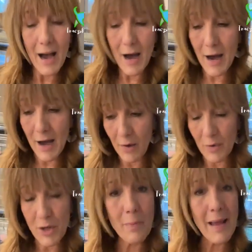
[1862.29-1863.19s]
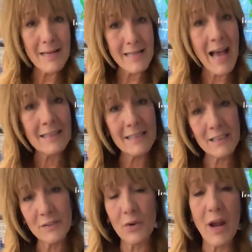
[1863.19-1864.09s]
When you pay
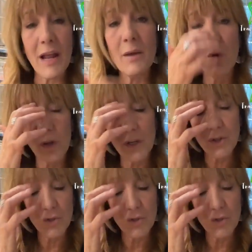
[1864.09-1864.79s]
taxes for animal